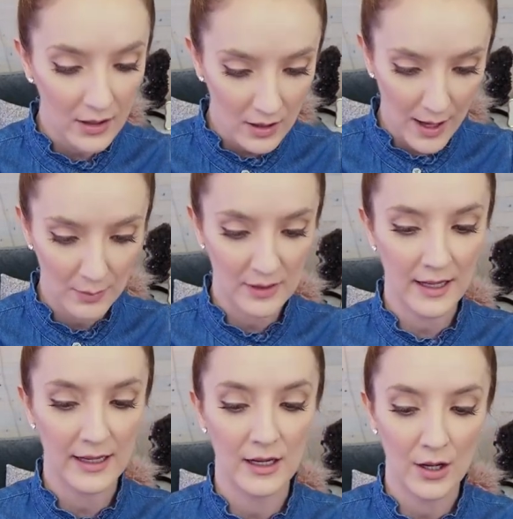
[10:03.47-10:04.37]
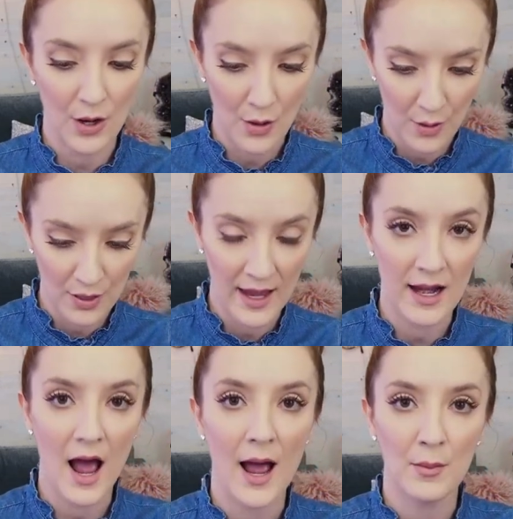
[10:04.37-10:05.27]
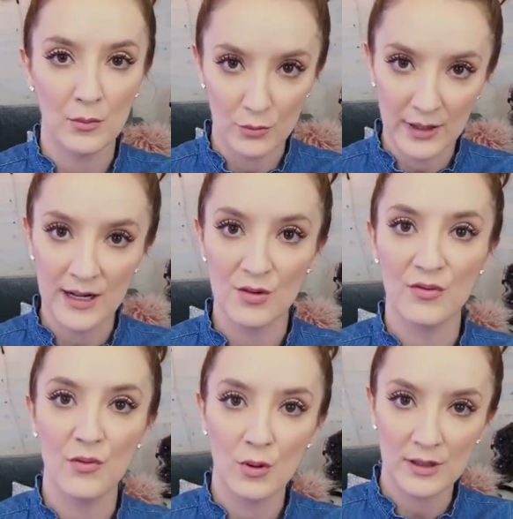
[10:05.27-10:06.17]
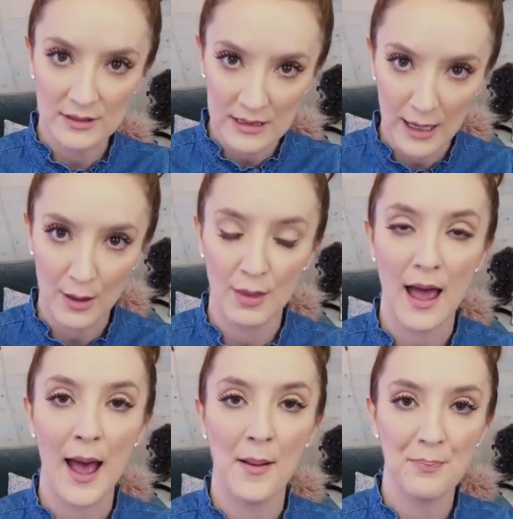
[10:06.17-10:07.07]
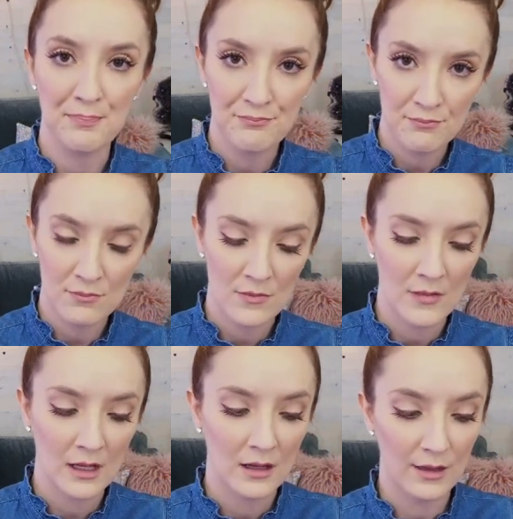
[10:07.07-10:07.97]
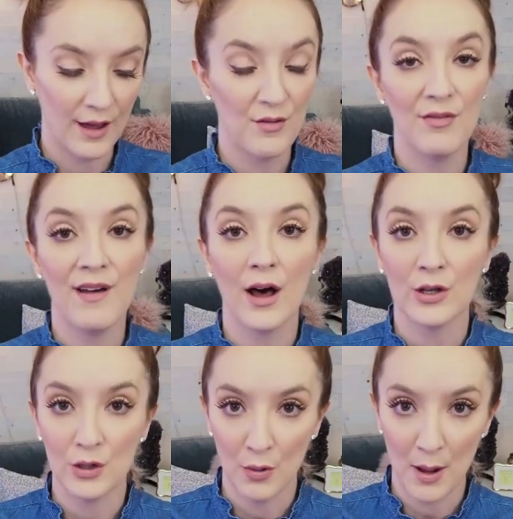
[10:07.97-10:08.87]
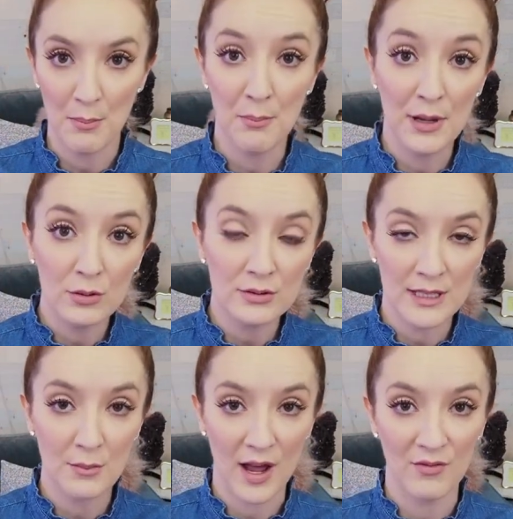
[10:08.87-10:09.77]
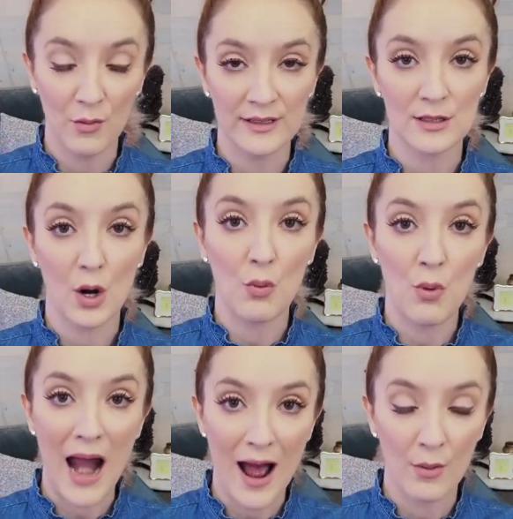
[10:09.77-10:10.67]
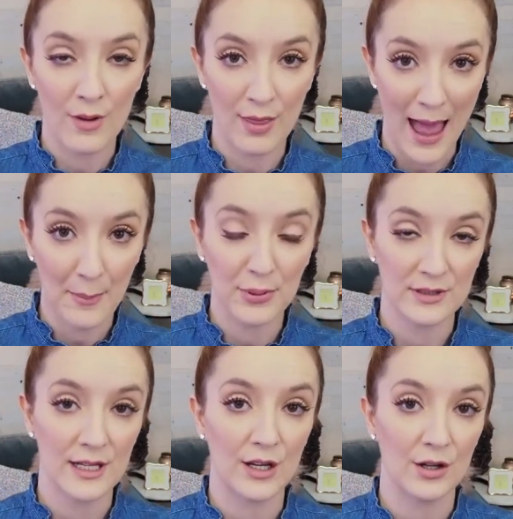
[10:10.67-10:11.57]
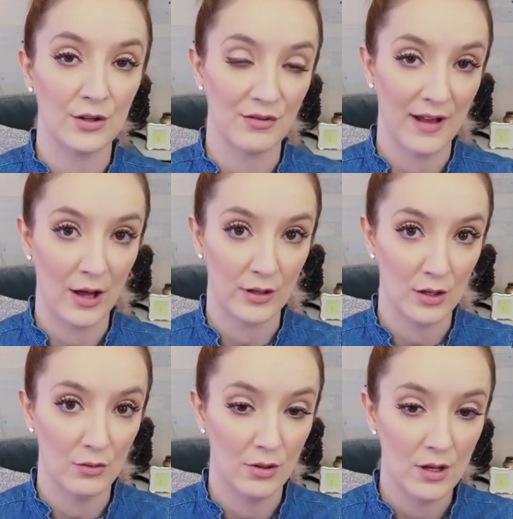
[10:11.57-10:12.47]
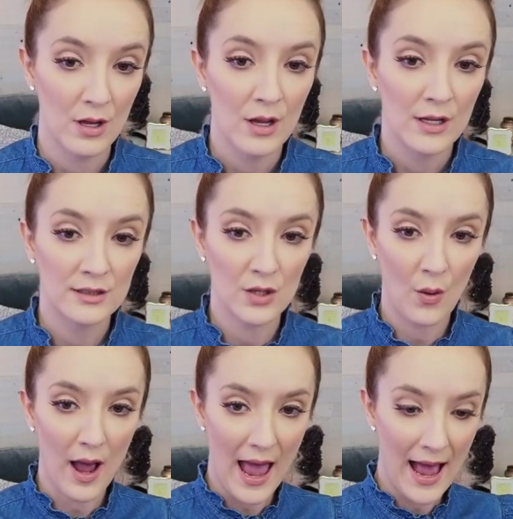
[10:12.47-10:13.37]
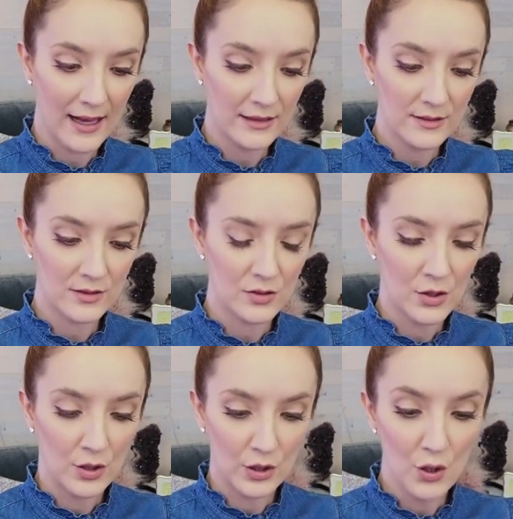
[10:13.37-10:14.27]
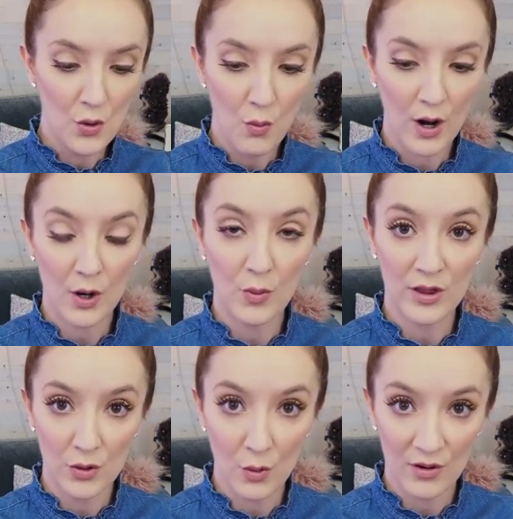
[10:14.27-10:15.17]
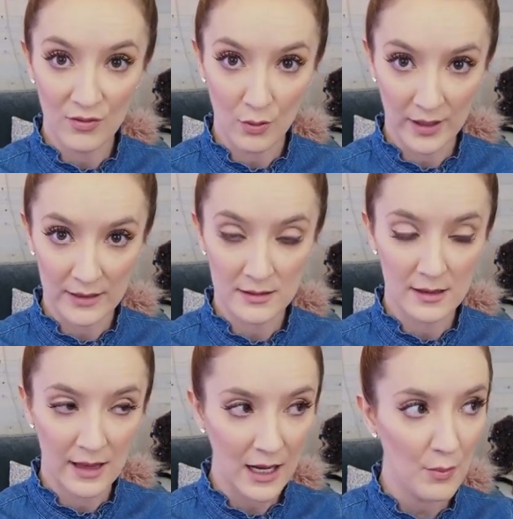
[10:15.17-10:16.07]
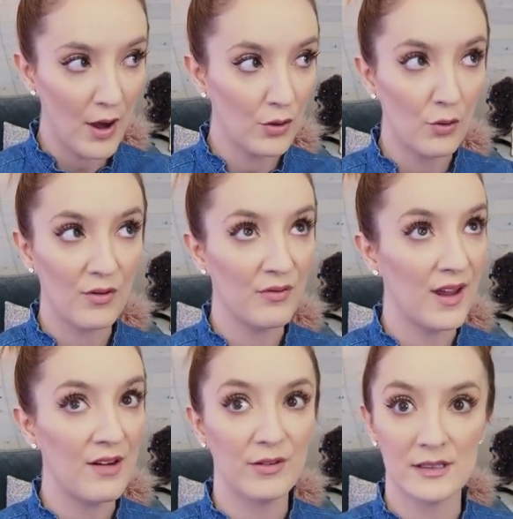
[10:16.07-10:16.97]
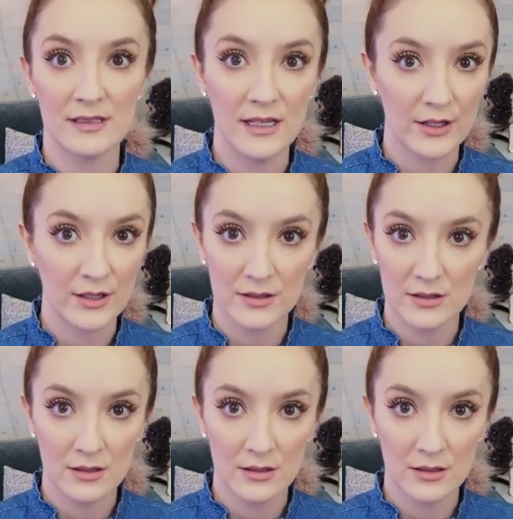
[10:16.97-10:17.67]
I'm letting go, then I'm reinforcing that value. I'm building my voice around that particular value. So as you work with your voice, think about your favorite singers.